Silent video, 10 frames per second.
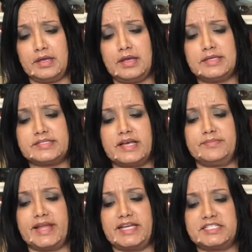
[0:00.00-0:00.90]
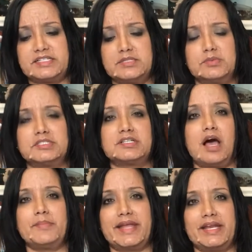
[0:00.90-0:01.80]
Some nations were
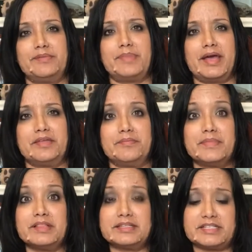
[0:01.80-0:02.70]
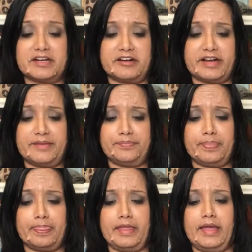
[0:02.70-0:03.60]
dominated by their military,
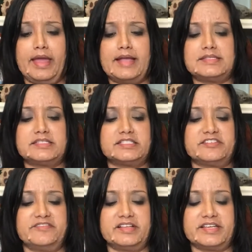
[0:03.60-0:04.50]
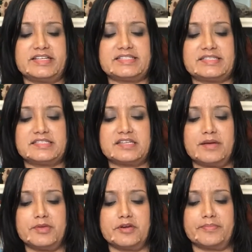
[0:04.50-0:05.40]
and civilians in some
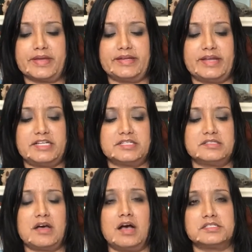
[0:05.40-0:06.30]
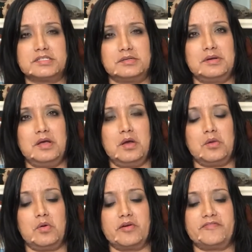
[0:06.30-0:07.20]
European nations also
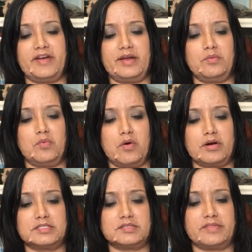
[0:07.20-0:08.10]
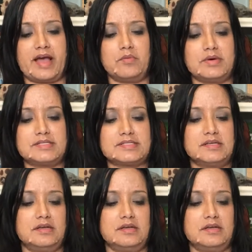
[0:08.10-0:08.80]
glorified war. So that was